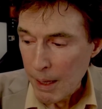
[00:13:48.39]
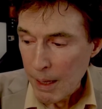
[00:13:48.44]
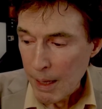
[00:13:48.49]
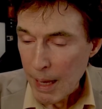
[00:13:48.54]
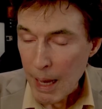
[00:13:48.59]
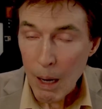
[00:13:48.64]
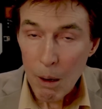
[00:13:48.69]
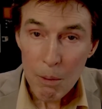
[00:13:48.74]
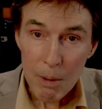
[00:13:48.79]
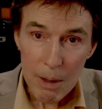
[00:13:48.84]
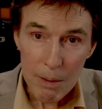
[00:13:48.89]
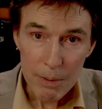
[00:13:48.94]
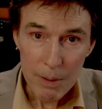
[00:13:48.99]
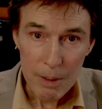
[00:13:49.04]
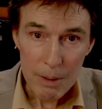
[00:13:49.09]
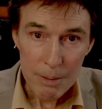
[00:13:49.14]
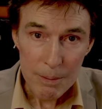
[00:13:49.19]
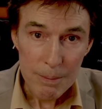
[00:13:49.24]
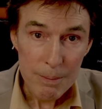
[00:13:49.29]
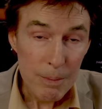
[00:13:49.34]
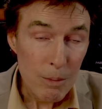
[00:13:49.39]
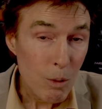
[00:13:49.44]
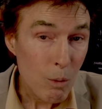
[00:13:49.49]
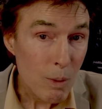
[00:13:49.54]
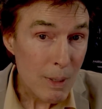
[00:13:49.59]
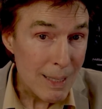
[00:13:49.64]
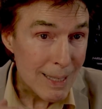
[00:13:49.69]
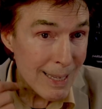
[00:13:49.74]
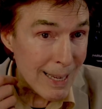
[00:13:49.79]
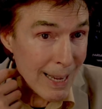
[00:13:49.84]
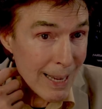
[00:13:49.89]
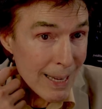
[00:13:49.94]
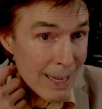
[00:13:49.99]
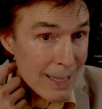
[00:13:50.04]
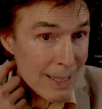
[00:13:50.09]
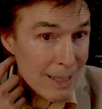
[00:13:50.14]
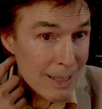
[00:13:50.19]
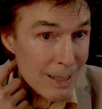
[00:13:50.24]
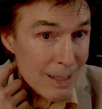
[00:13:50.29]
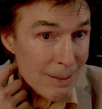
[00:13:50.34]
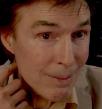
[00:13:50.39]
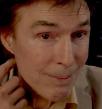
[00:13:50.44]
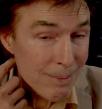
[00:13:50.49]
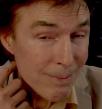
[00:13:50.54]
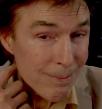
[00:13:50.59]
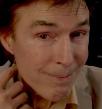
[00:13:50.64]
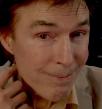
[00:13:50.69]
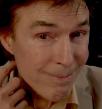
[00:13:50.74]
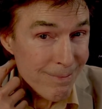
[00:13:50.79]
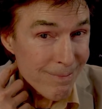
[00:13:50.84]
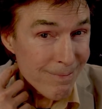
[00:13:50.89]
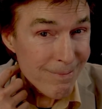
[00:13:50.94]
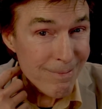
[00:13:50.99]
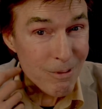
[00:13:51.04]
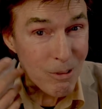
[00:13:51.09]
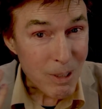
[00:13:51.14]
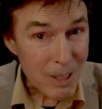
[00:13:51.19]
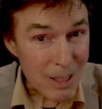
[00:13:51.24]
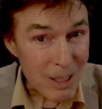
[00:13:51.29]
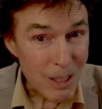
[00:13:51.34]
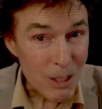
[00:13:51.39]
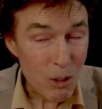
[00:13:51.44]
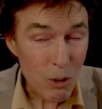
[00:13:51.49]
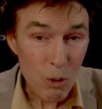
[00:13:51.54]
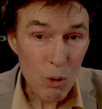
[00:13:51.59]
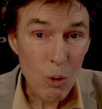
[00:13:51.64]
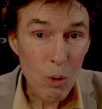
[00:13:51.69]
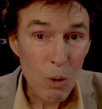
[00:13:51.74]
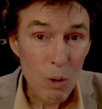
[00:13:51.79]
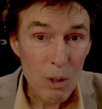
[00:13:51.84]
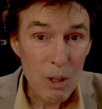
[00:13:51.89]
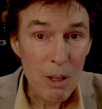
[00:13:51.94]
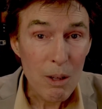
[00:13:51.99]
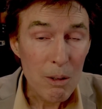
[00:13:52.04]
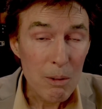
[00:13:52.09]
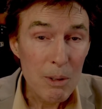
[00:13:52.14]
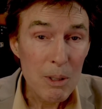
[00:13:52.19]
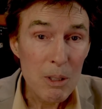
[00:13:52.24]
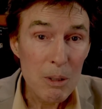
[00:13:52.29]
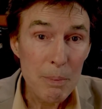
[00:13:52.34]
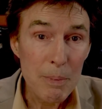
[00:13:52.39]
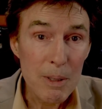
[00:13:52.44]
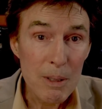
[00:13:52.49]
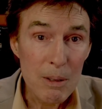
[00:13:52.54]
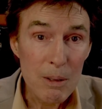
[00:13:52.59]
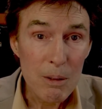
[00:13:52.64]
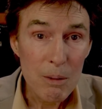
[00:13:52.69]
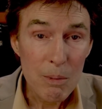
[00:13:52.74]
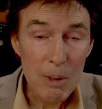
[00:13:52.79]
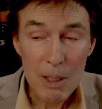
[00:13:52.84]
However, we can try to control other ISBs.